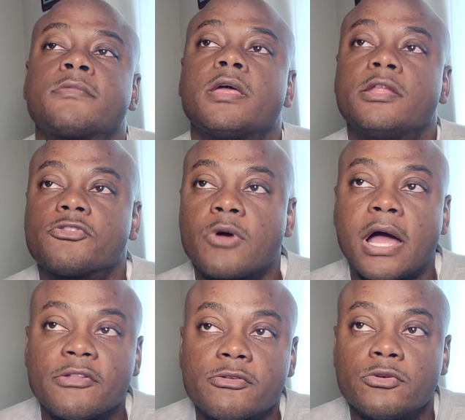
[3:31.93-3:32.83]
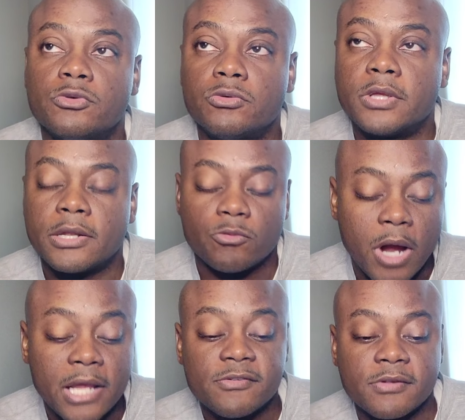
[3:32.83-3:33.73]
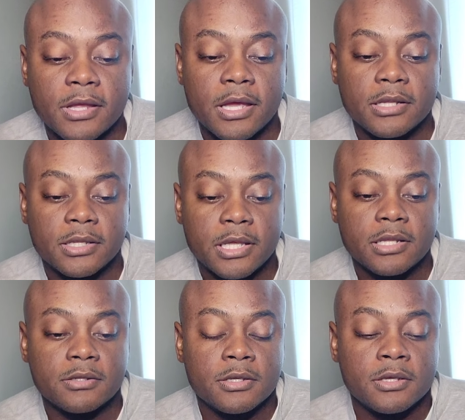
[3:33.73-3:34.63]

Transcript: in trying to get rights and get